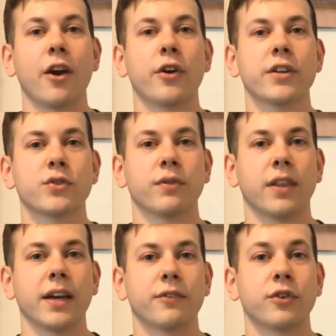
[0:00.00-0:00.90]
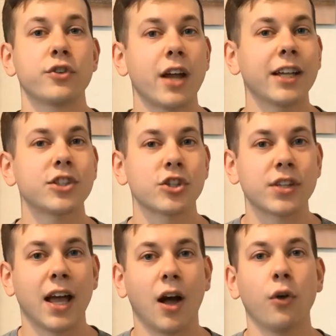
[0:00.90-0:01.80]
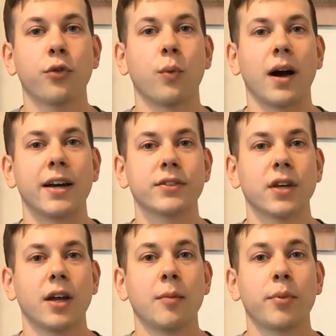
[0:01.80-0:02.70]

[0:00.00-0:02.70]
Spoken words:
areas of life, not just health-wise,